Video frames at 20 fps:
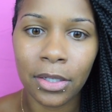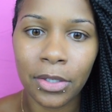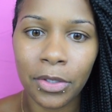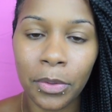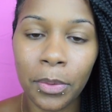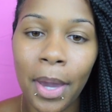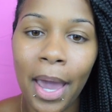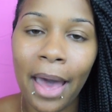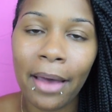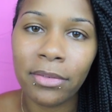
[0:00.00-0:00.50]

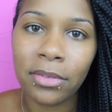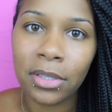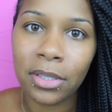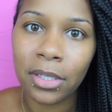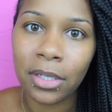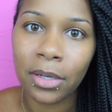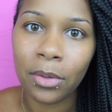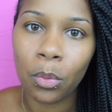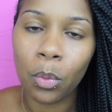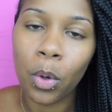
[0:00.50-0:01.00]
You have
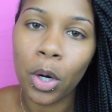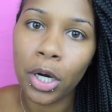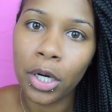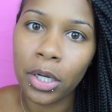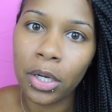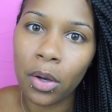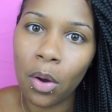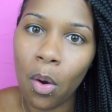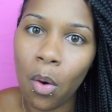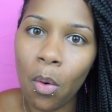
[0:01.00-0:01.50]
to
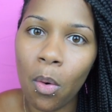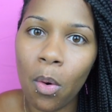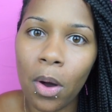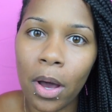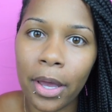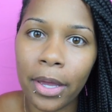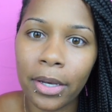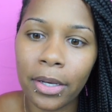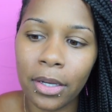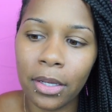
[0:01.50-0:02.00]
work
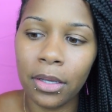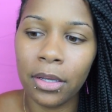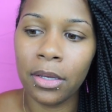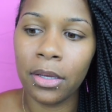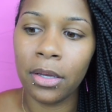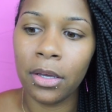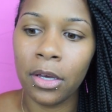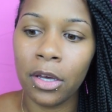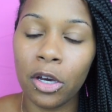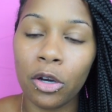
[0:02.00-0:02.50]
on
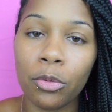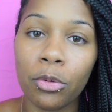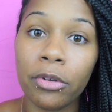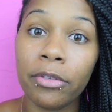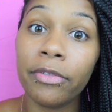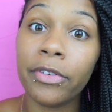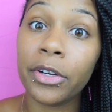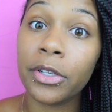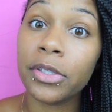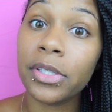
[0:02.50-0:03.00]

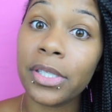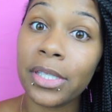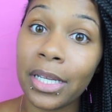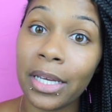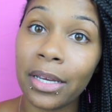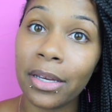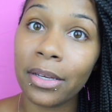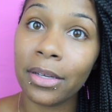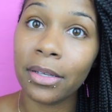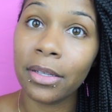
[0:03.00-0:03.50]

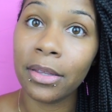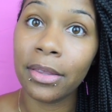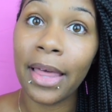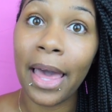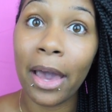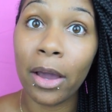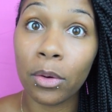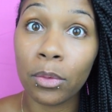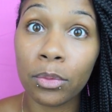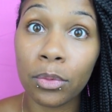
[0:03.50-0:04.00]
reversing
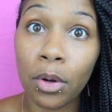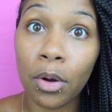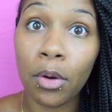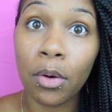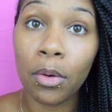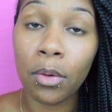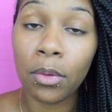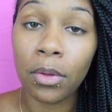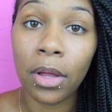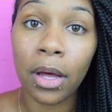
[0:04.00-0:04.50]
that
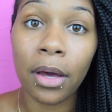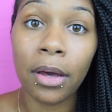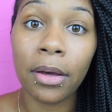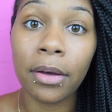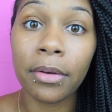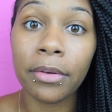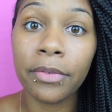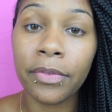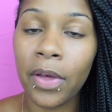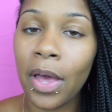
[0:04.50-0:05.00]
role
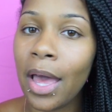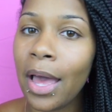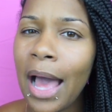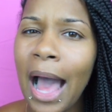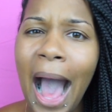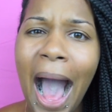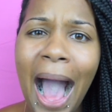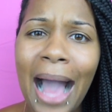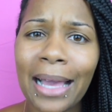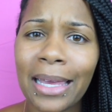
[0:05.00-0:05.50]
of
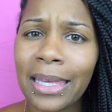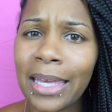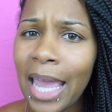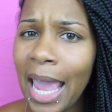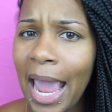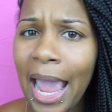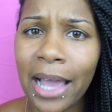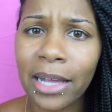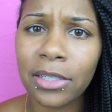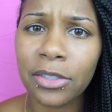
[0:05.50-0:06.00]
I
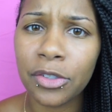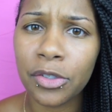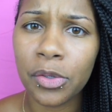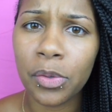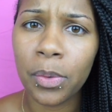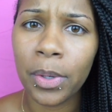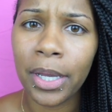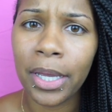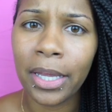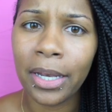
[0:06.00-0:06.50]
can't
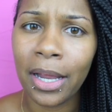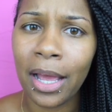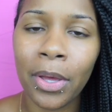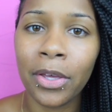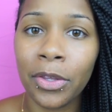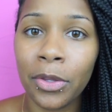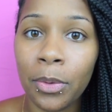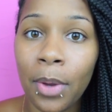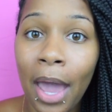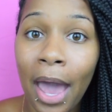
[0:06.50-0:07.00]
do it.
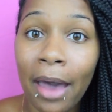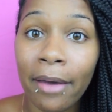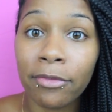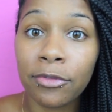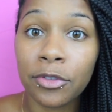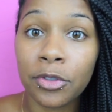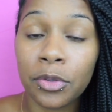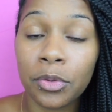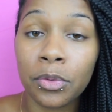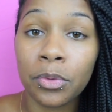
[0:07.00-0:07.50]
You
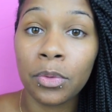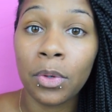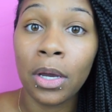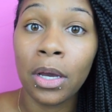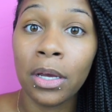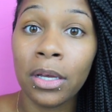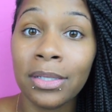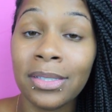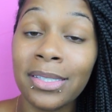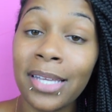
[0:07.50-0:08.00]
have to
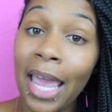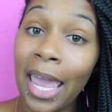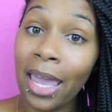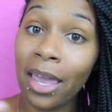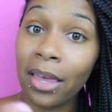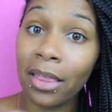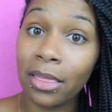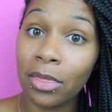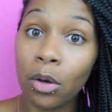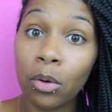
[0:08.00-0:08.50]

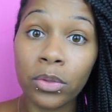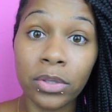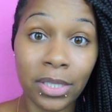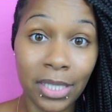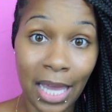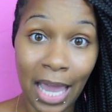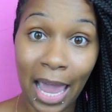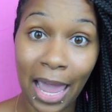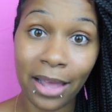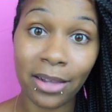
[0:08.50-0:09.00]
take those
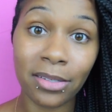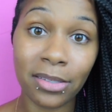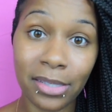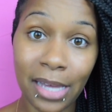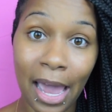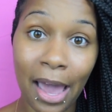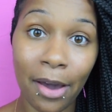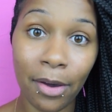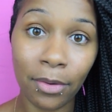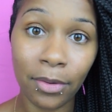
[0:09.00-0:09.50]
can'ts
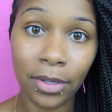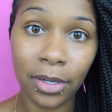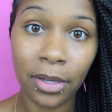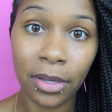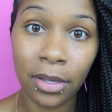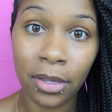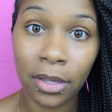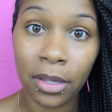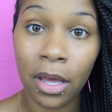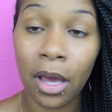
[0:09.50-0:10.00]
out
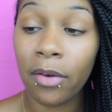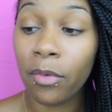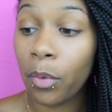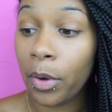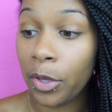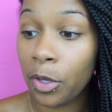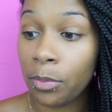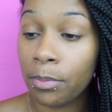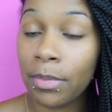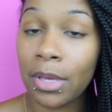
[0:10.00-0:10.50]
of
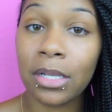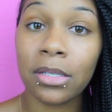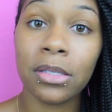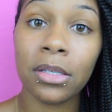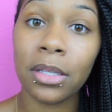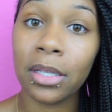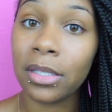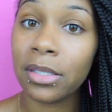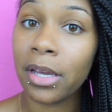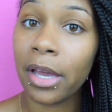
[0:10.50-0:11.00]
what you
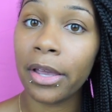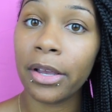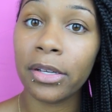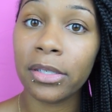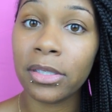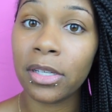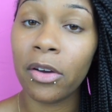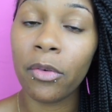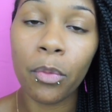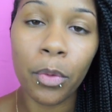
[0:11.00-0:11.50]
mentally tell
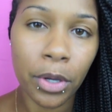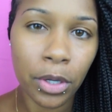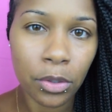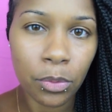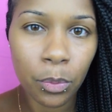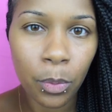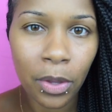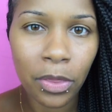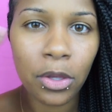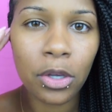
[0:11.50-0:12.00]
yourself,
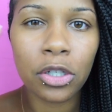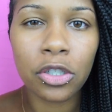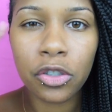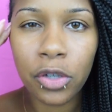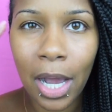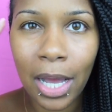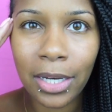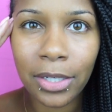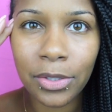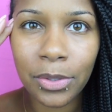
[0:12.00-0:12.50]
whether you're
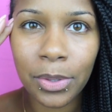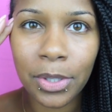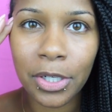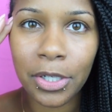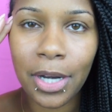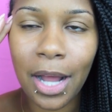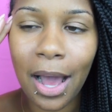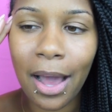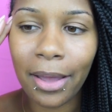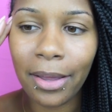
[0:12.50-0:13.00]
trying to do it
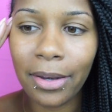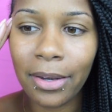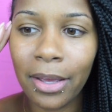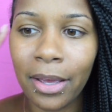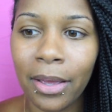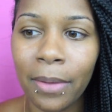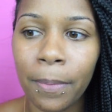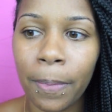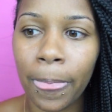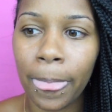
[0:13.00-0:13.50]
or not,
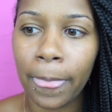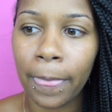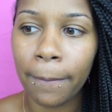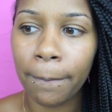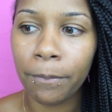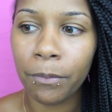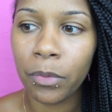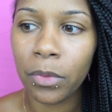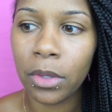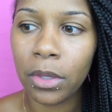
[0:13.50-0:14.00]

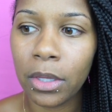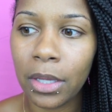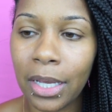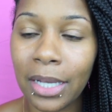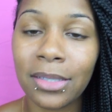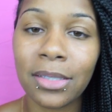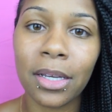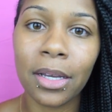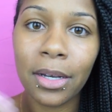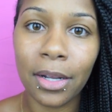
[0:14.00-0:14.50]

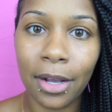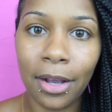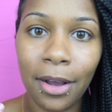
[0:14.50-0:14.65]
it's gonna